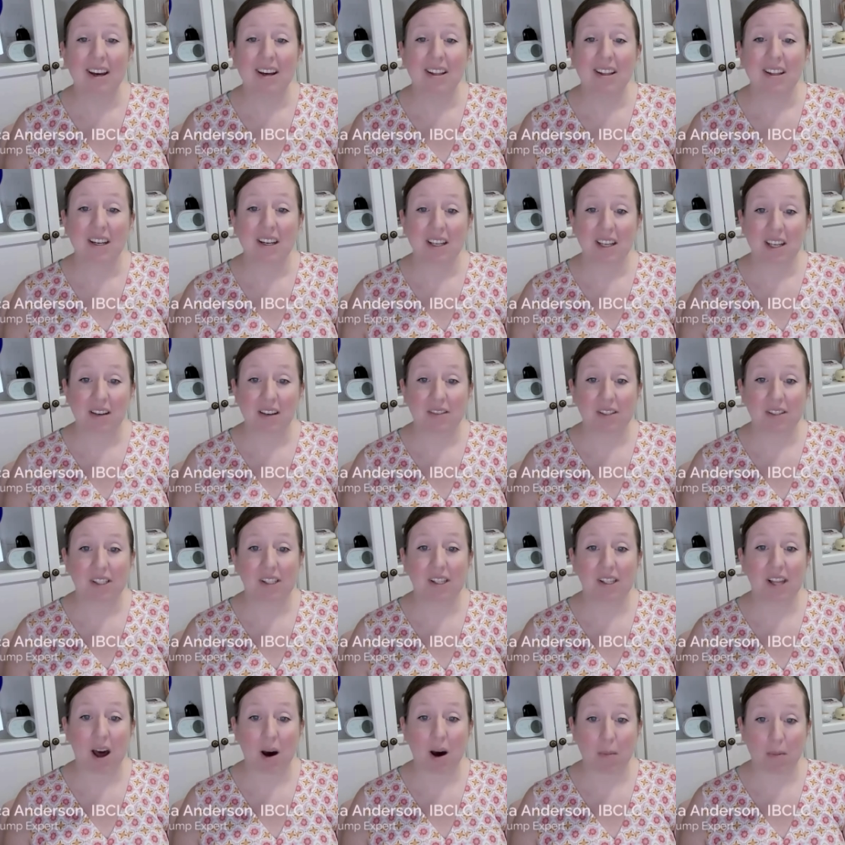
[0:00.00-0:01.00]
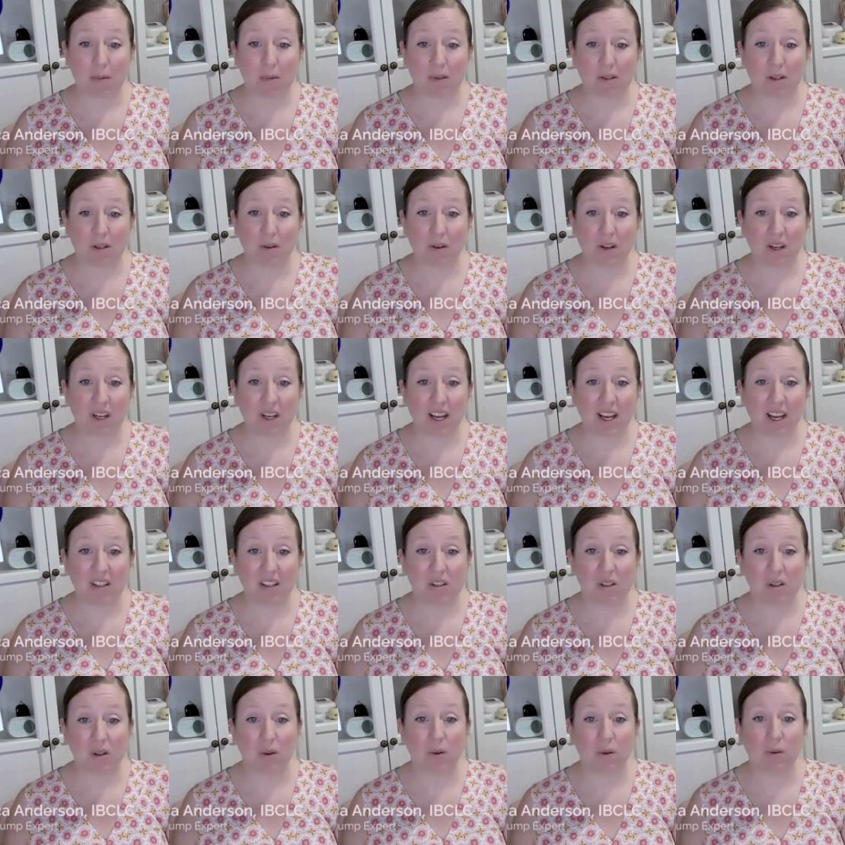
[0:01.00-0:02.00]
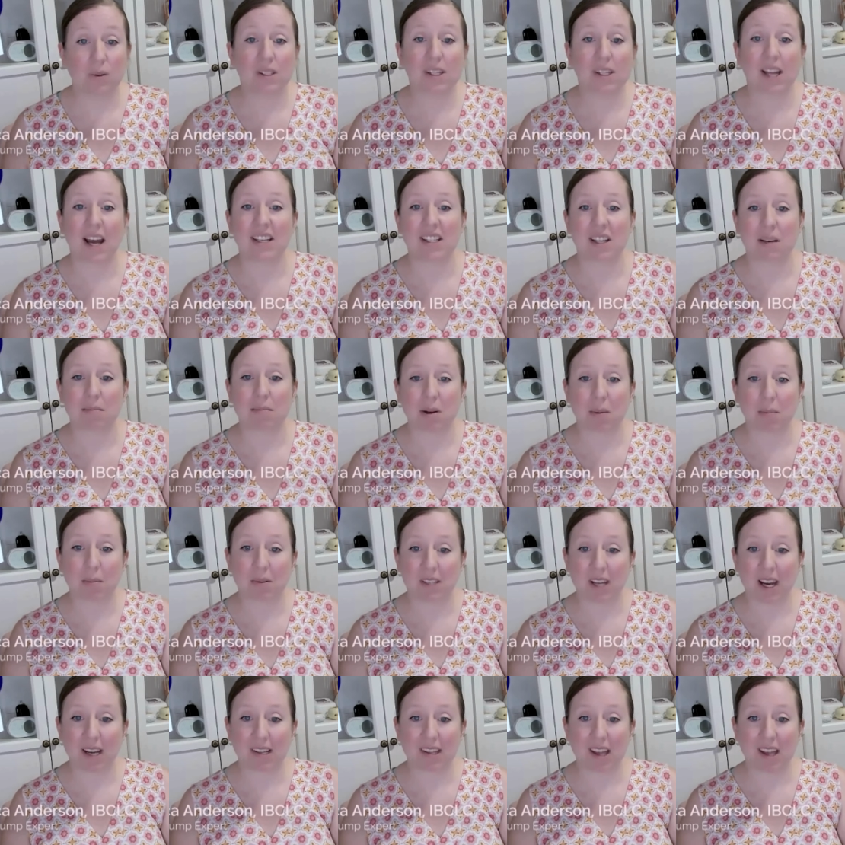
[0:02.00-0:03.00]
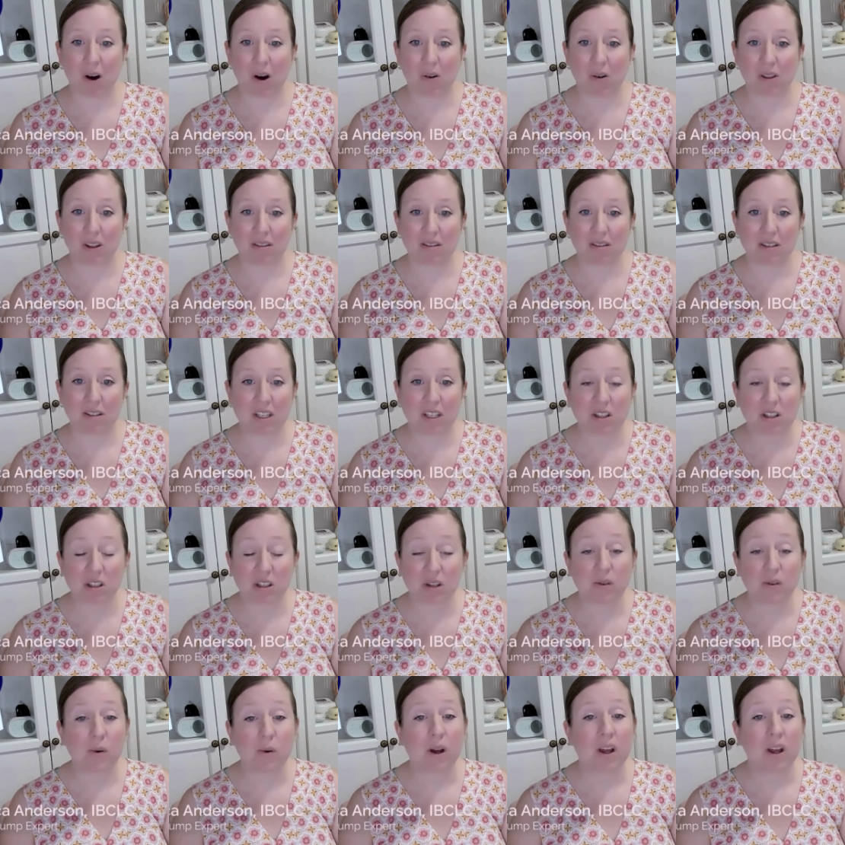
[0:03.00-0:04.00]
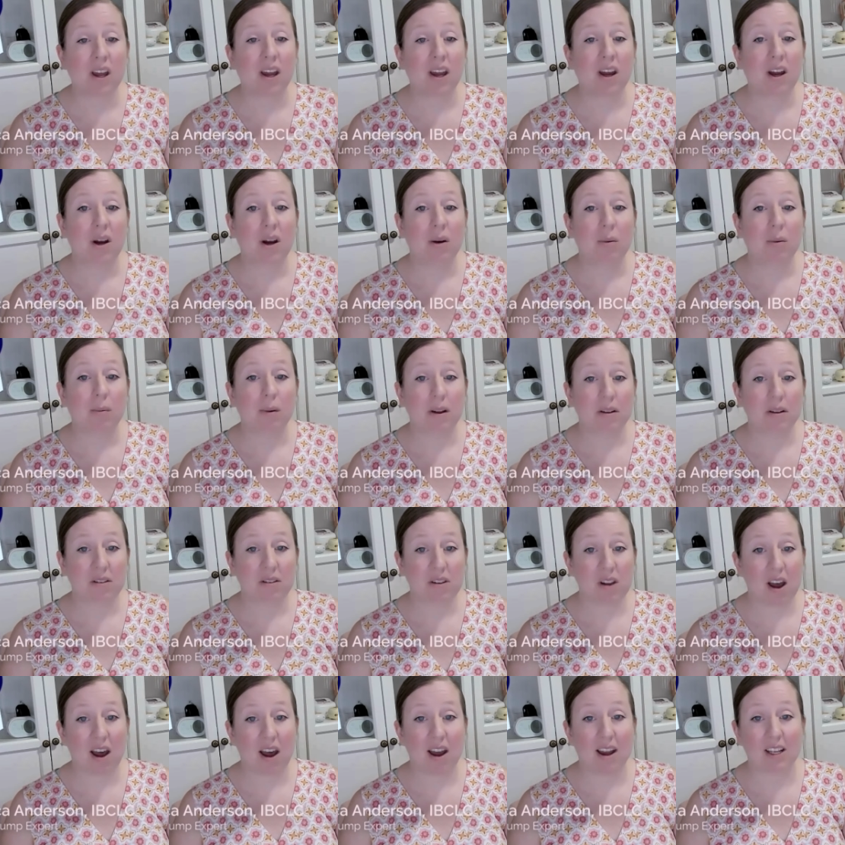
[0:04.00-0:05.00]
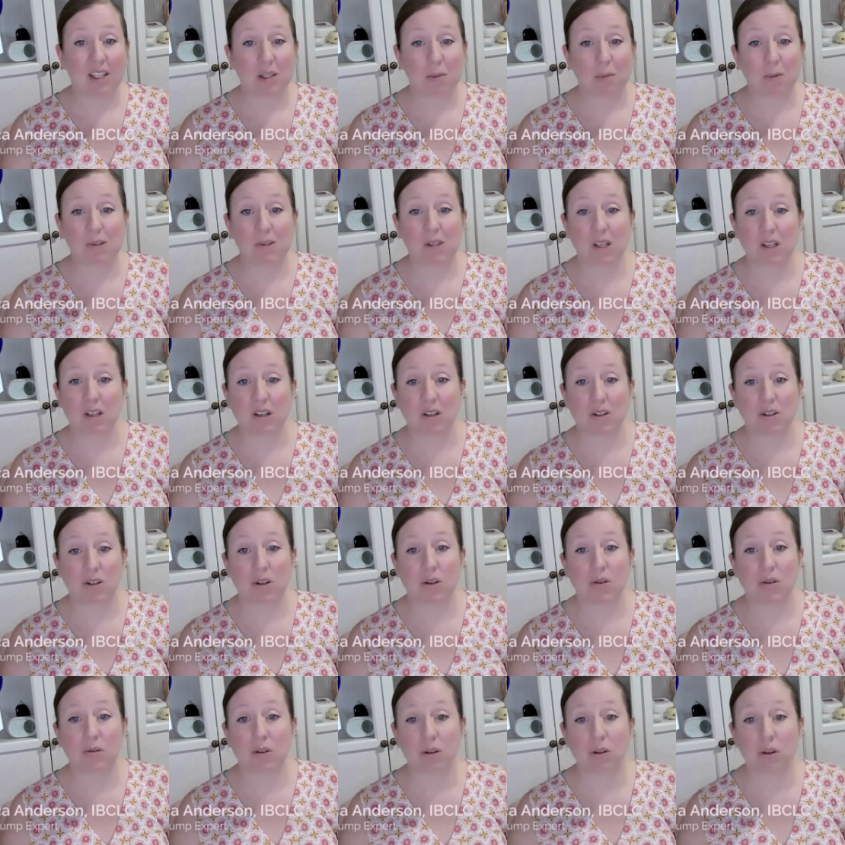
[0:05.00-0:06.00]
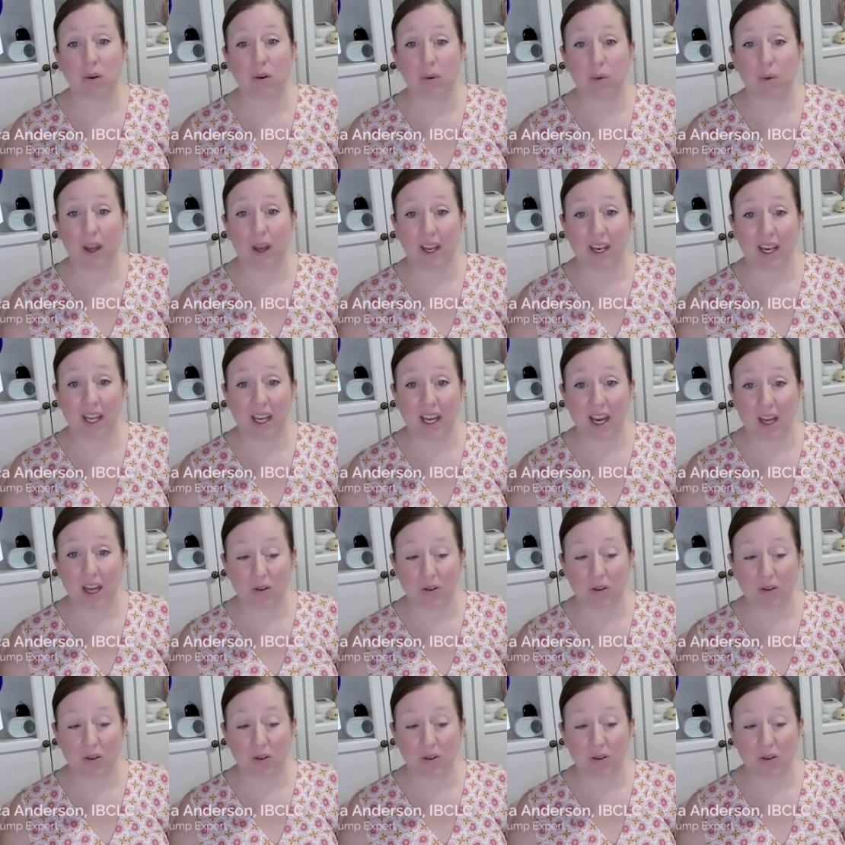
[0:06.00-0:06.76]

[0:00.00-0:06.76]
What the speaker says: that it gives us the opportunity to size up to protect the health of the tissue while not exposing the tissue to any other